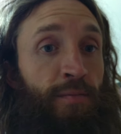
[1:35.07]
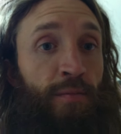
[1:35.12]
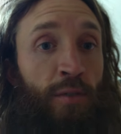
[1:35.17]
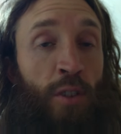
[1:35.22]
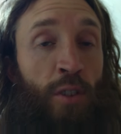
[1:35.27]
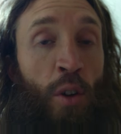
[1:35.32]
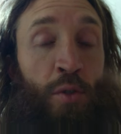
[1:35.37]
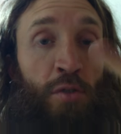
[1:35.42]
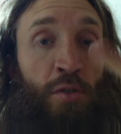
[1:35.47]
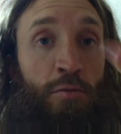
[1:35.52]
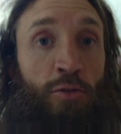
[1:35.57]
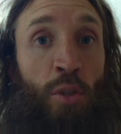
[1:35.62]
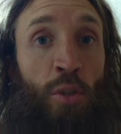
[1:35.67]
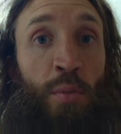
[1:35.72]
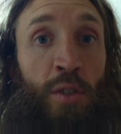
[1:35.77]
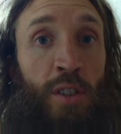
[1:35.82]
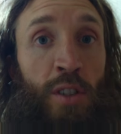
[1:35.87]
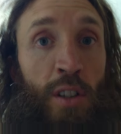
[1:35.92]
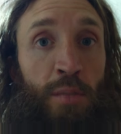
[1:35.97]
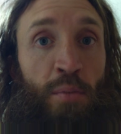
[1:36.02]
loads of
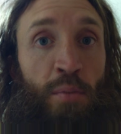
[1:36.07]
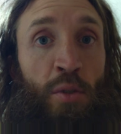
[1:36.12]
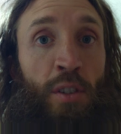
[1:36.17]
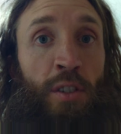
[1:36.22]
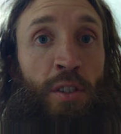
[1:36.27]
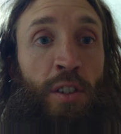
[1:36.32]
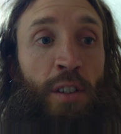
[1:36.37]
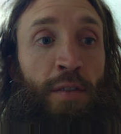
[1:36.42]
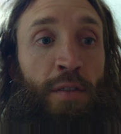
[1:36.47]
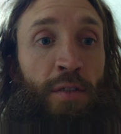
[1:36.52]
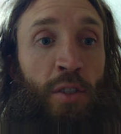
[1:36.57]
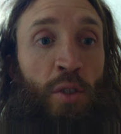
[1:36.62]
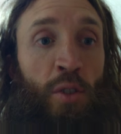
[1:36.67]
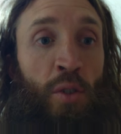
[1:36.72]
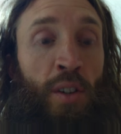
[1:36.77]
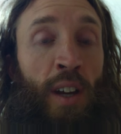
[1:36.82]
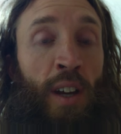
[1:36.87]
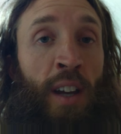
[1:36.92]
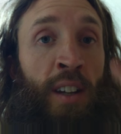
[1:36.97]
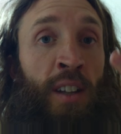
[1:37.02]
rubbish that's put into the
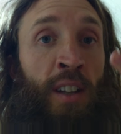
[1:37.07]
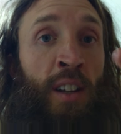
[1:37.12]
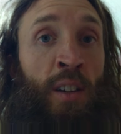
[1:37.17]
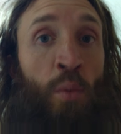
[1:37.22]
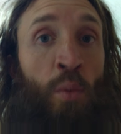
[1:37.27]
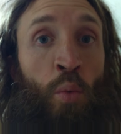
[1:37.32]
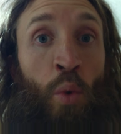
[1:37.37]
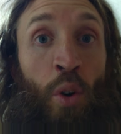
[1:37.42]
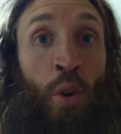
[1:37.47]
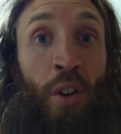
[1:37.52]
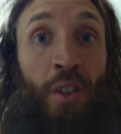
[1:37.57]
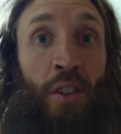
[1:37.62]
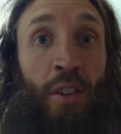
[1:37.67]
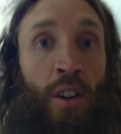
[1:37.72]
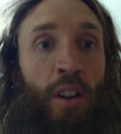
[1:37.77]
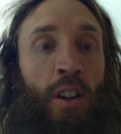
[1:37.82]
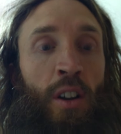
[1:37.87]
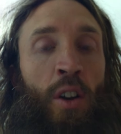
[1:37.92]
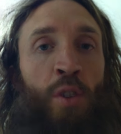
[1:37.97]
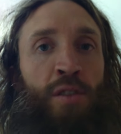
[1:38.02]
food and in our
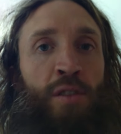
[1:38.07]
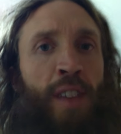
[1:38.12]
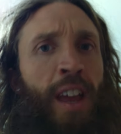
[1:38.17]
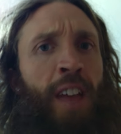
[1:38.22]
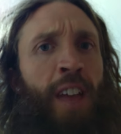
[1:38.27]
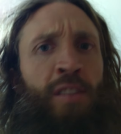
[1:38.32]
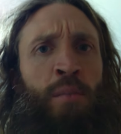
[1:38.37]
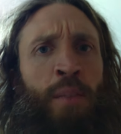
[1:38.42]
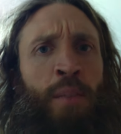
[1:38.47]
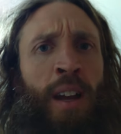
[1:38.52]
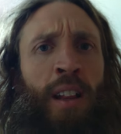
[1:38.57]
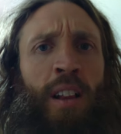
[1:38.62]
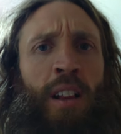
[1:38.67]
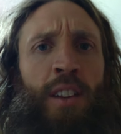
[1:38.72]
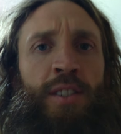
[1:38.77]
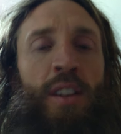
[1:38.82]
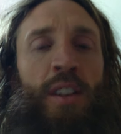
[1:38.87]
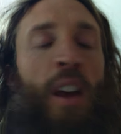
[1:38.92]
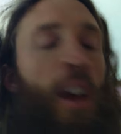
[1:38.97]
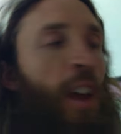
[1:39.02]
water, loads of heavy
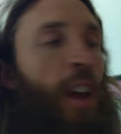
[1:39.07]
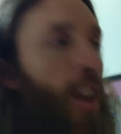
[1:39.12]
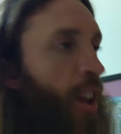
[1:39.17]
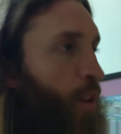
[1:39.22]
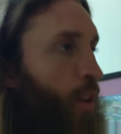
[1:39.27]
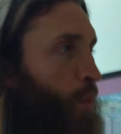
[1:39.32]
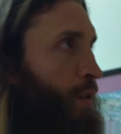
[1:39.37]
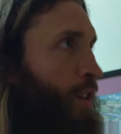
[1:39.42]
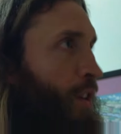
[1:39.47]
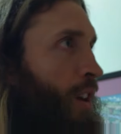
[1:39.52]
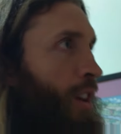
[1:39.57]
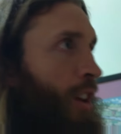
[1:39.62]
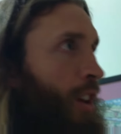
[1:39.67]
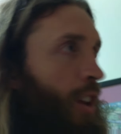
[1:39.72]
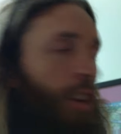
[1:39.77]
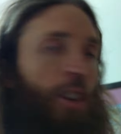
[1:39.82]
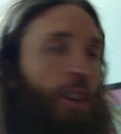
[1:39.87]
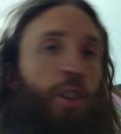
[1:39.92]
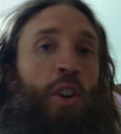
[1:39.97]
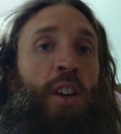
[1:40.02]
metals. We've got like
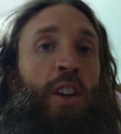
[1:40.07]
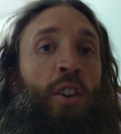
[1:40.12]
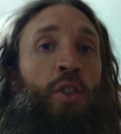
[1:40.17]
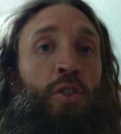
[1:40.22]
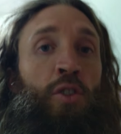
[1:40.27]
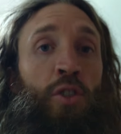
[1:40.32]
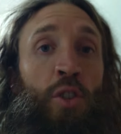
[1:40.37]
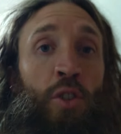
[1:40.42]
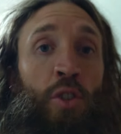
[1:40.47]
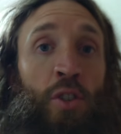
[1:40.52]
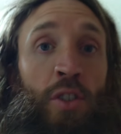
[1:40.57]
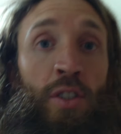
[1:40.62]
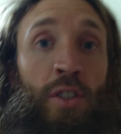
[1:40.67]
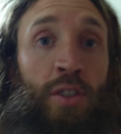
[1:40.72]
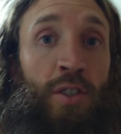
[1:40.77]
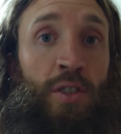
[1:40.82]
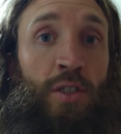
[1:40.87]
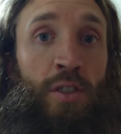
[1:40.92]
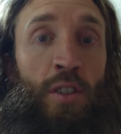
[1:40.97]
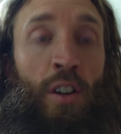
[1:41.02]

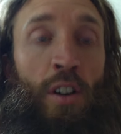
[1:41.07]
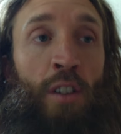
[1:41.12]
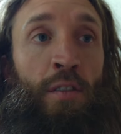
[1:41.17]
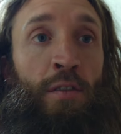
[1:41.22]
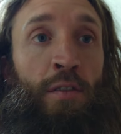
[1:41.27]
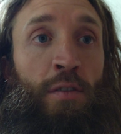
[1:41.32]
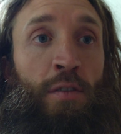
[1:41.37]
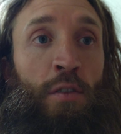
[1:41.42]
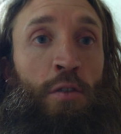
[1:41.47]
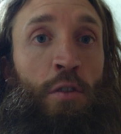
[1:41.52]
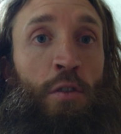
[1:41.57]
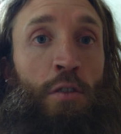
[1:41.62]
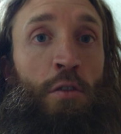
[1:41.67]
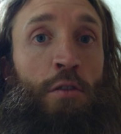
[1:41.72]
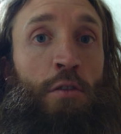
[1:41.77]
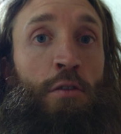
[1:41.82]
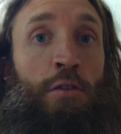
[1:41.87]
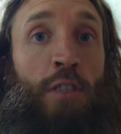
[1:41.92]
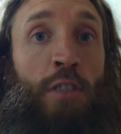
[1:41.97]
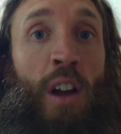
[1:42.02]
tons of
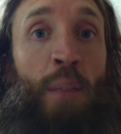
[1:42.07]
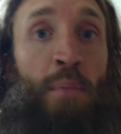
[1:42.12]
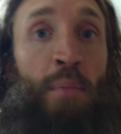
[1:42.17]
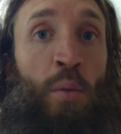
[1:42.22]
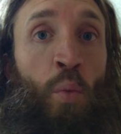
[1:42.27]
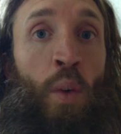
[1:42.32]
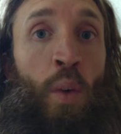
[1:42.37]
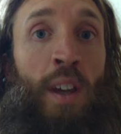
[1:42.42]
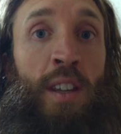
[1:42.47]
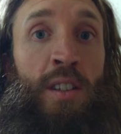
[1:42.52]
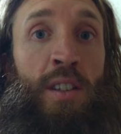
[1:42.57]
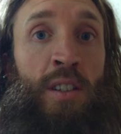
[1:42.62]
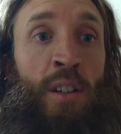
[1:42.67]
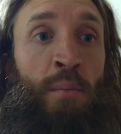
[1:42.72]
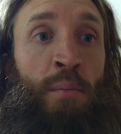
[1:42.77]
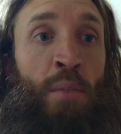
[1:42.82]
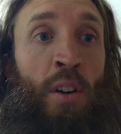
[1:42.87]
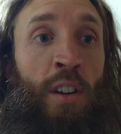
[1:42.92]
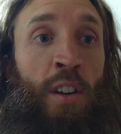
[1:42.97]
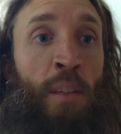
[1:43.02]
crap and waste in our
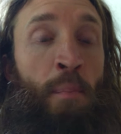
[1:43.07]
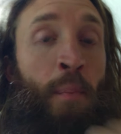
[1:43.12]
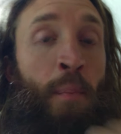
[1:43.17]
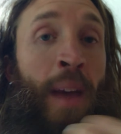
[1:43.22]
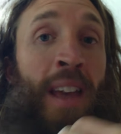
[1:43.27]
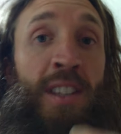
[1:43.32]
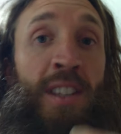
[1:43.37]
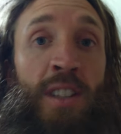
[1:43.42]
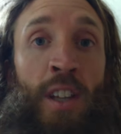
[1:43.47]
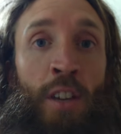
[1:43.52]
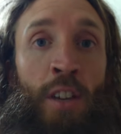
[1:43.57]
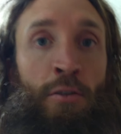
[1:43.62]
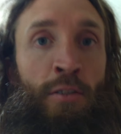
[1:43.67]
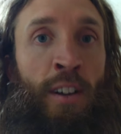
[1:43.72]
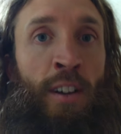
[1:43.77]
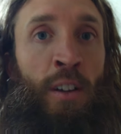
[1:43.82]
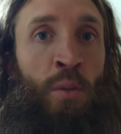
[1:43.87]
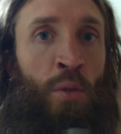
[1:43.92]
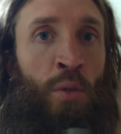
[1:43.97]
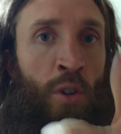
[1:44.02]
body messing
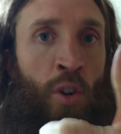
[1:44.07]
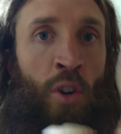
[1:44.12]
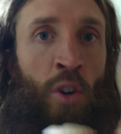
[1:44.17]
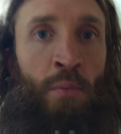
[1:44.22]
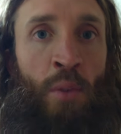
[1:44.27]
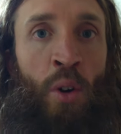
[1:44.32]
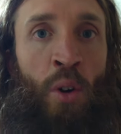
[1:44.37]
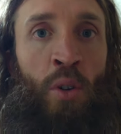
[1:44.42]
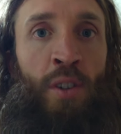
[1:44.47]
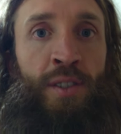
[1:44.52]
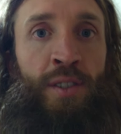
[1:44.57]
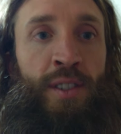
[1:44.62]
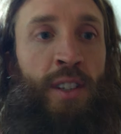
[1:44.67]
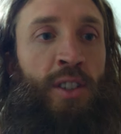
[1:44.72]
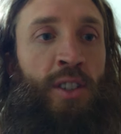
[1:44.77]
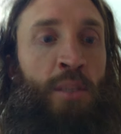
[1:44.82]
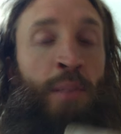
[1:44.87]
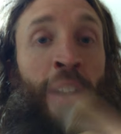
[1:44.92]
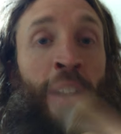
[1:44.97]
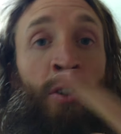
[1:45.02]
around with our hormonal
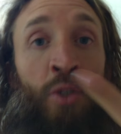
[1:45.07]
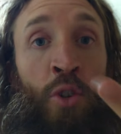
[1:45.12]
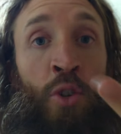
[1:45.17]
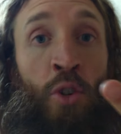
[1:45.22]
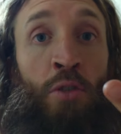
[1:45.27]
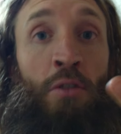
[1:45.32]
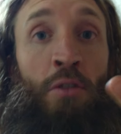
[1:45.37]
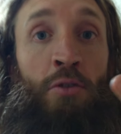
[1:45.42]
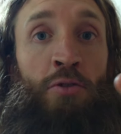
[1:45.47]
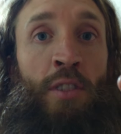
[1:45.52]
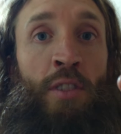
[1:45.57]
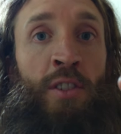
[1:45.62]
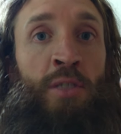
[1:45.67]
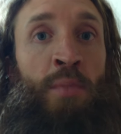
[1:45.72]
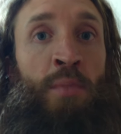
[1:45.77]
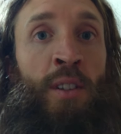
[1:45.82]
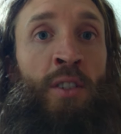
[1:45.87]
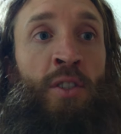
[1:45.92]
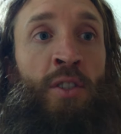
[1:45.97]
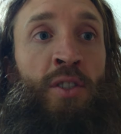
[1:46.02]
system, our
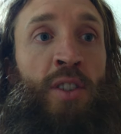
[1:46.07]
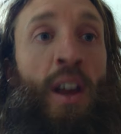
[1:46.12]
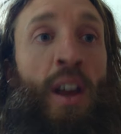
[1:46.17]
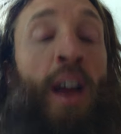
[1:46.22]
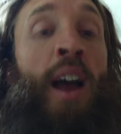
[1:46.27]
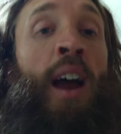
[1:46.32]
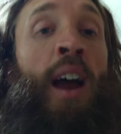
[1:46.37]
neurotransmitters,